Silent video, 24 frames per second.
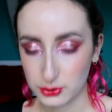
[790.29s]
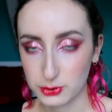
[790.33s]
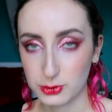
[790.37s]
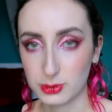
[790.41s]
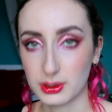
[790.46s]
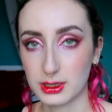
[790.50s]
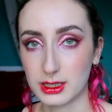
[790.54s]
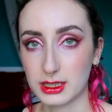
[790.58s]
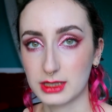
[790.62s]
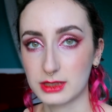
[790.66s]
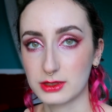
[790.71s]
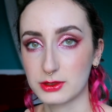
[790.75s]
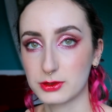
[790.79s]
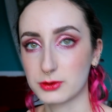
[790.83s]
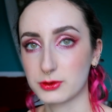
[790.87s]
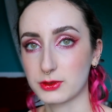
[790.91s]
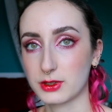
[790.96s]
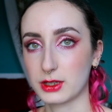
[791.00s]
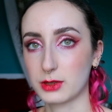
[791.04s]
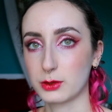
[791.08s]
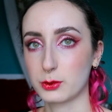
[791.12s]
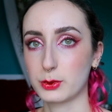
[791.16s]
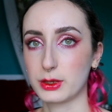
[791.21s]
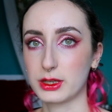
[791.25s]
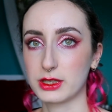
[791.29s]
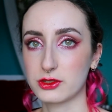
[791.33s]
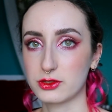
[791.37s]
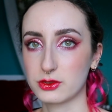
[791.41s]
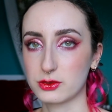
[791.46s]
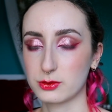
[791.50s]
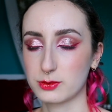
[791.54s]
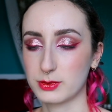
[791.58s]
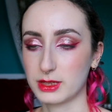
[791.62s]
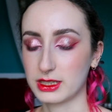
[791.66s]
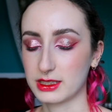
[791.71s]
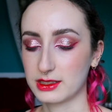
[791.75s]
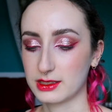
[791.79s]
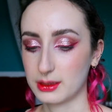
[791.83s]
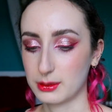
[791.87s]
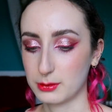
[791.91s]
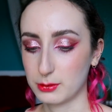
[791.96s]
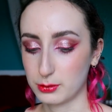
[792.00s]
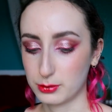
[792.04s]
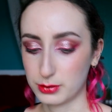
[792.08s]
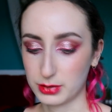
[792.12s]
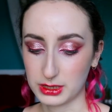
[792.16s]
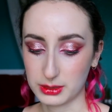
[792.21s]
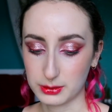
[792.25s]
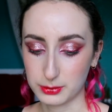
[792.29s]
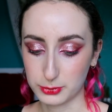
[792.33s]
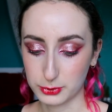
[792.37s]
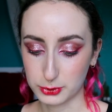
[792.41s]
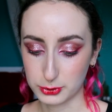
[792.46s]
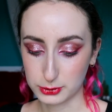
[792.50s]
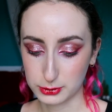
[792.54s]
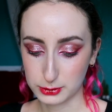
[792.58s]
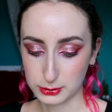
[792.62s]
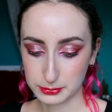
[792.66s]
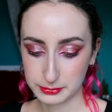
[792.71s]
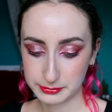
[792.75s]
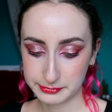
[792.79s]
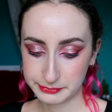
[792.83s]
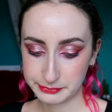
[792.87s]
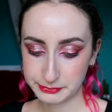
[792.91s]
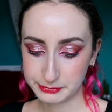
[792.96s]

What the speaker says: tried to find a way to make them a bit more